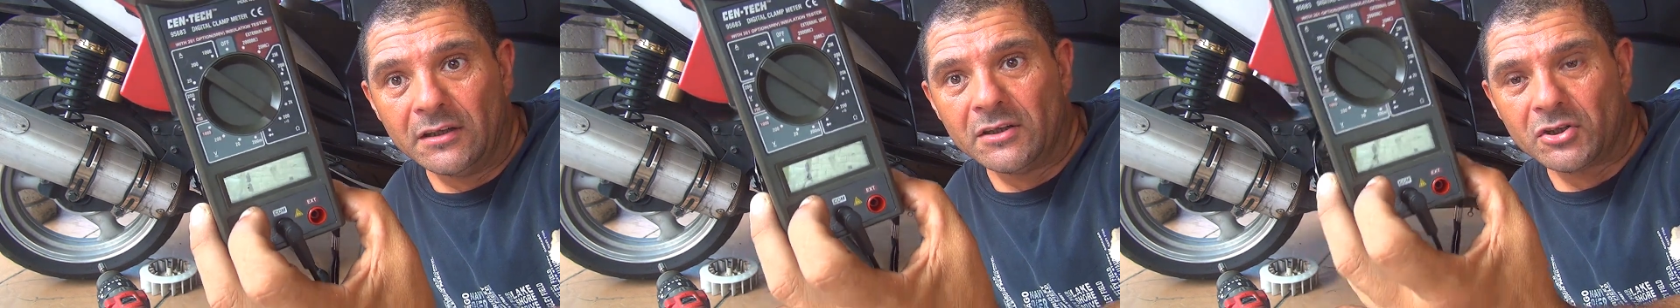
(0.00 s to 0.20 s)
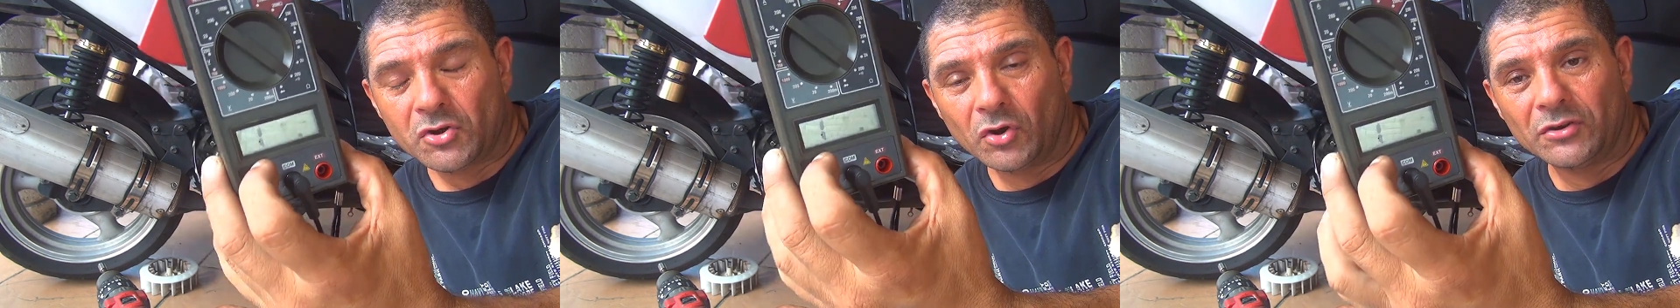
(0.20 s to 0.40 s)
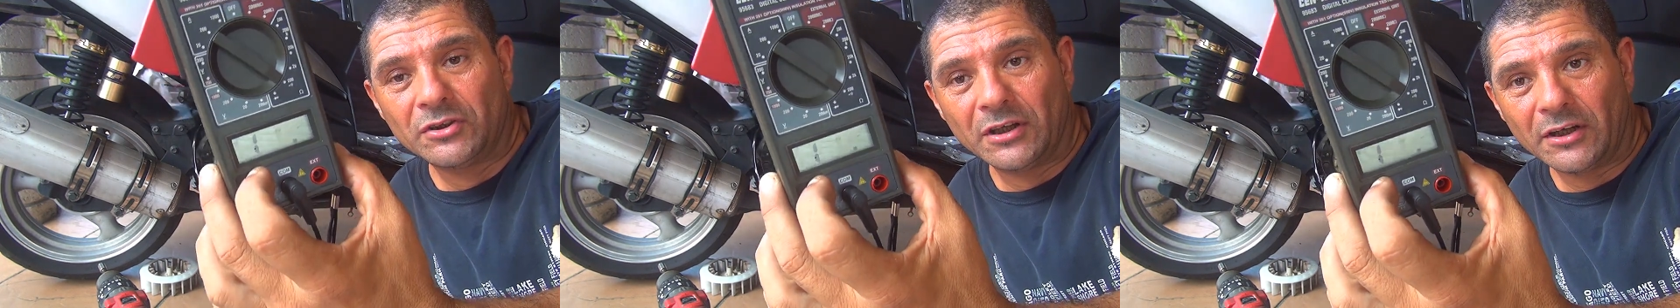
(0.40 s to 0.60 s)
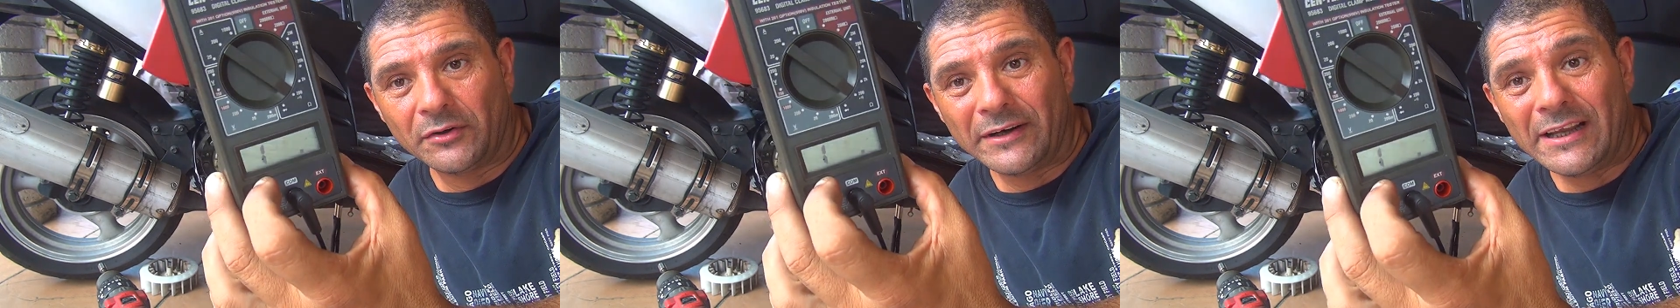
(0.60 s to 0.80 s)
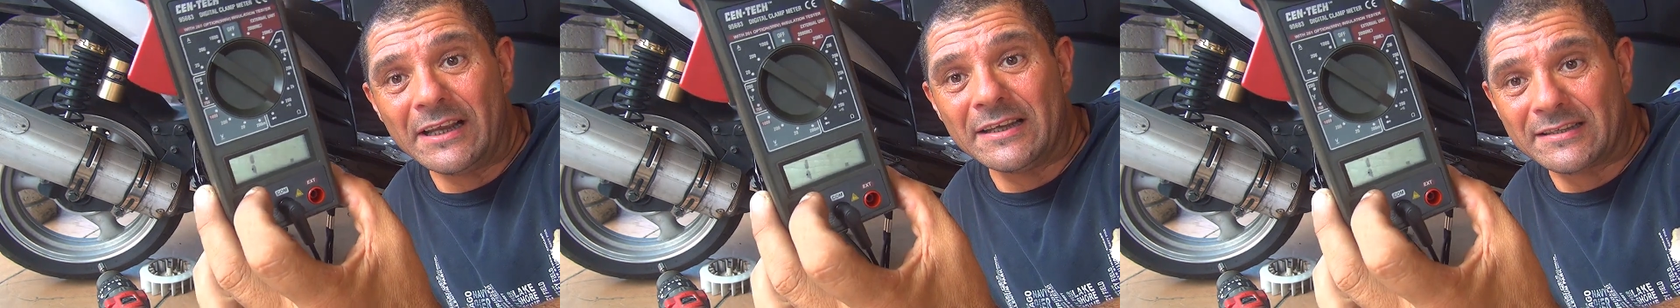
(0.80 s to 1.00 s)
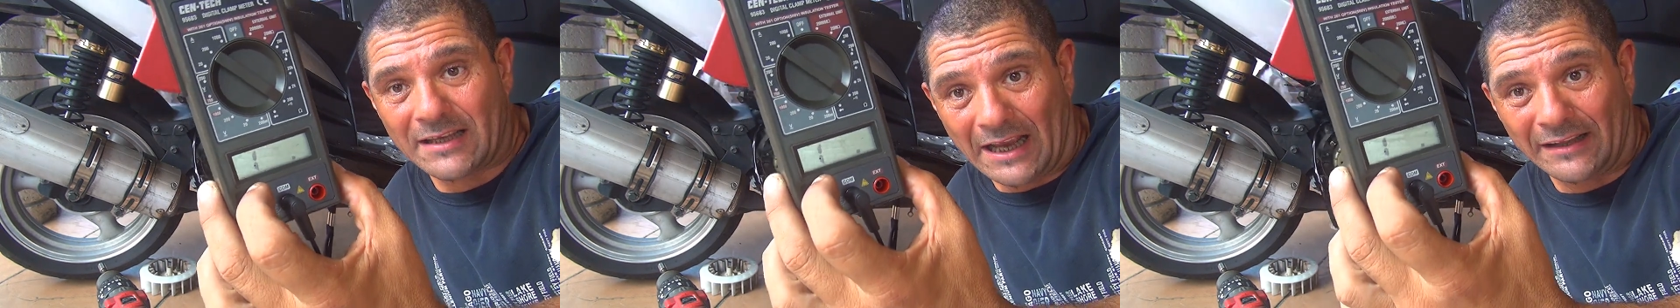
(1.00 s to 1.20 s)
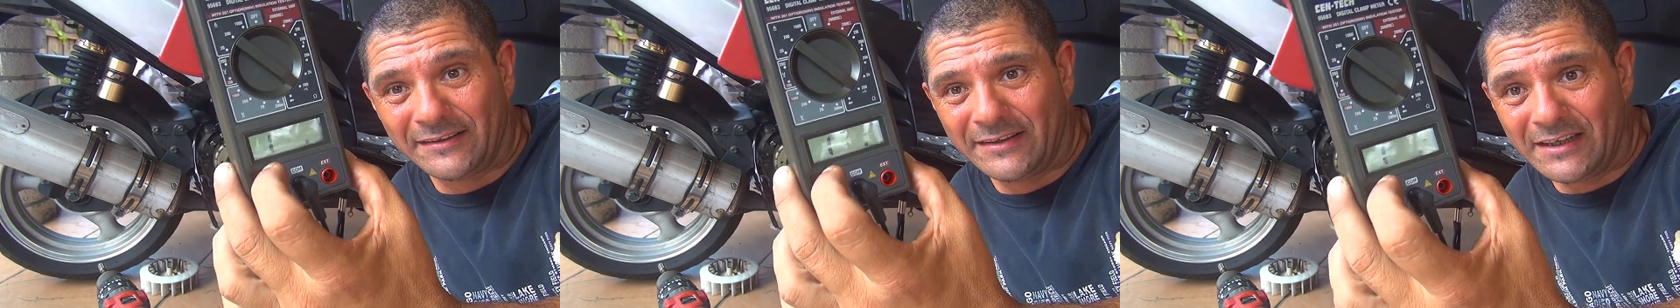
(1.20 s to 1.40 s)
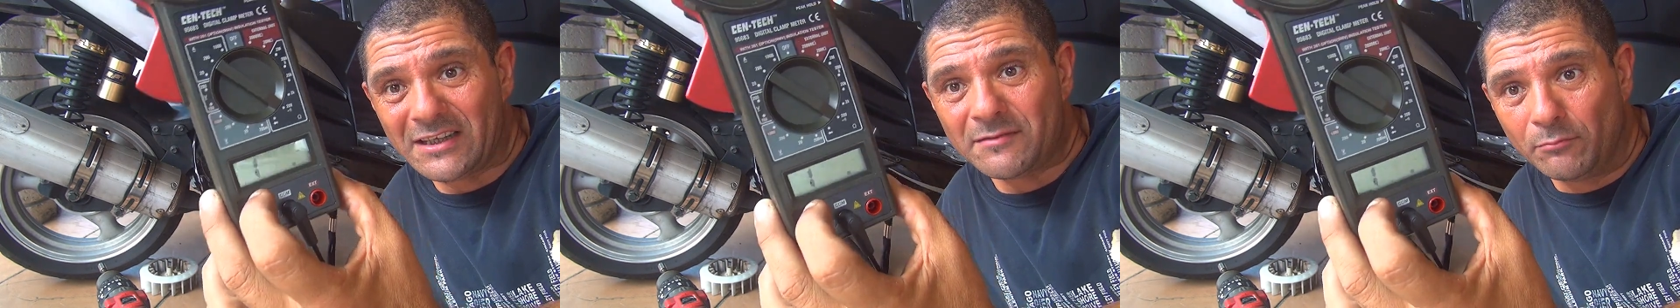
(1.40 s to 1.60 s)
So there is,
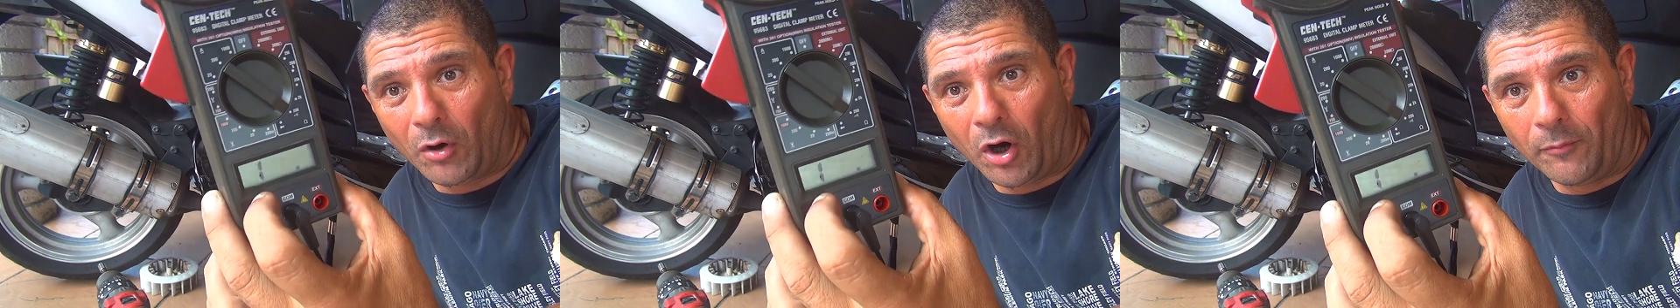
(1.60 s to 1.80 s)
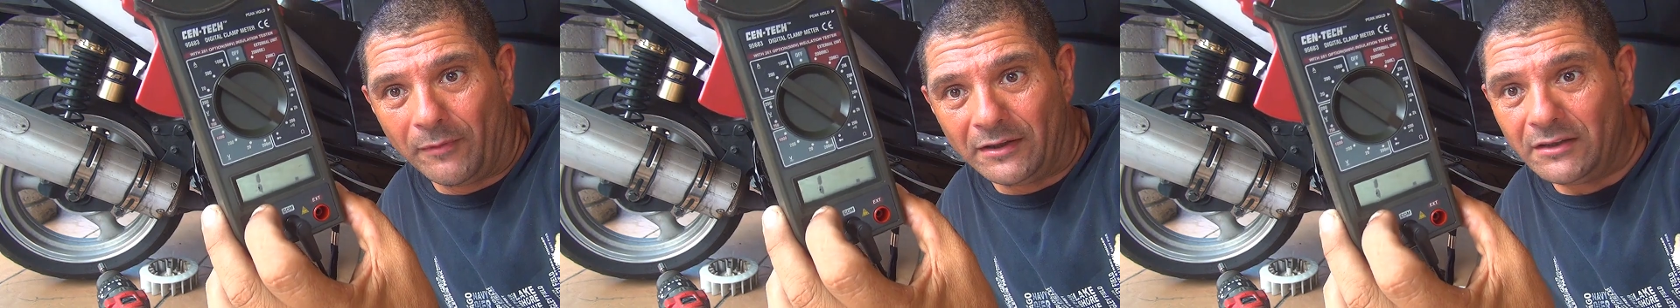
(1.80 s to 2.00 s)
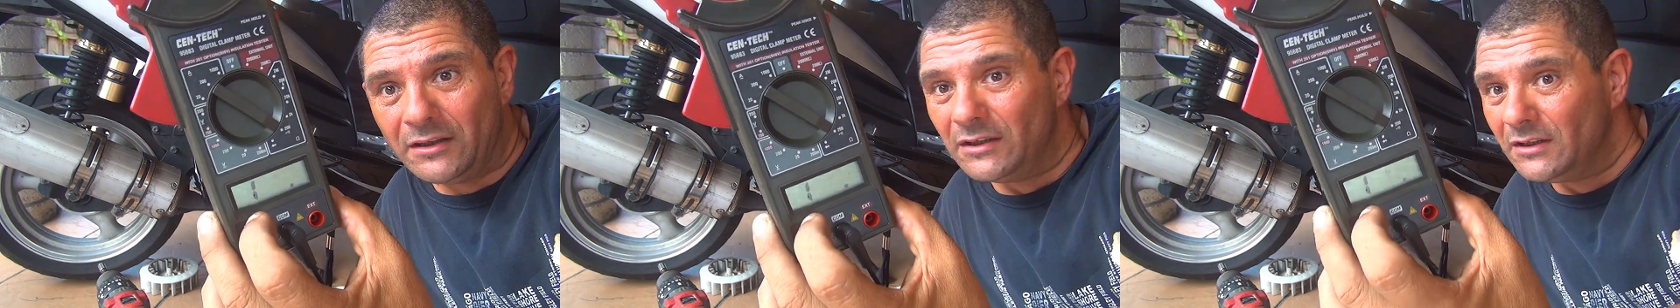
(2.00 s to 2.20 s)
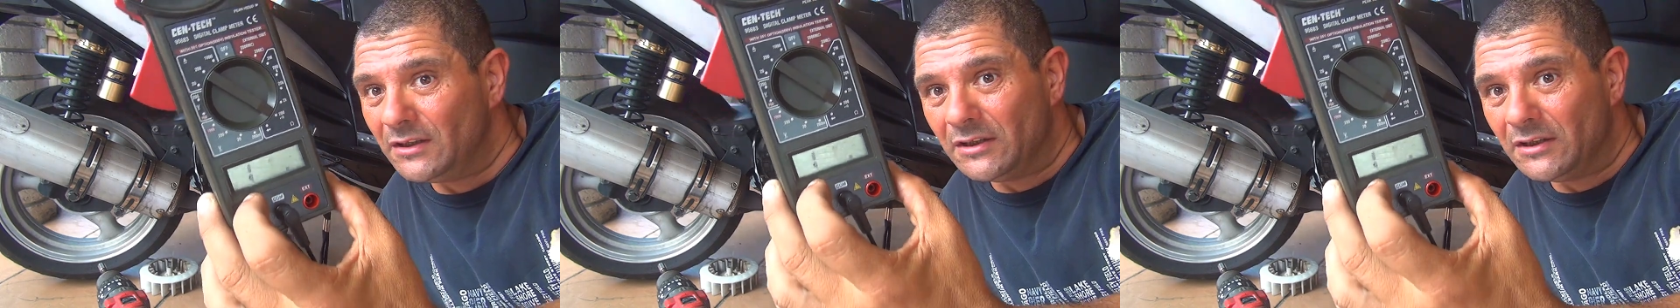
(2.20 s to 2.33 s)
at this moment,